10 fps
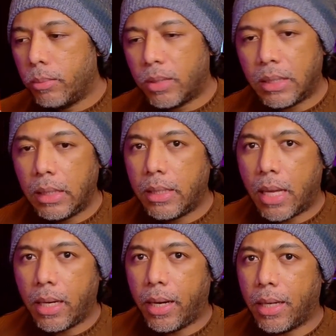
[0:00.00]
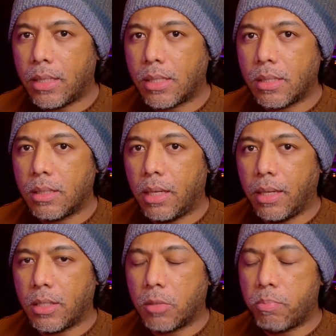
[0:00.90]
see that it's
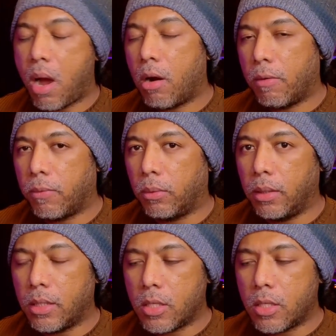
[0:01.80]
powerful, it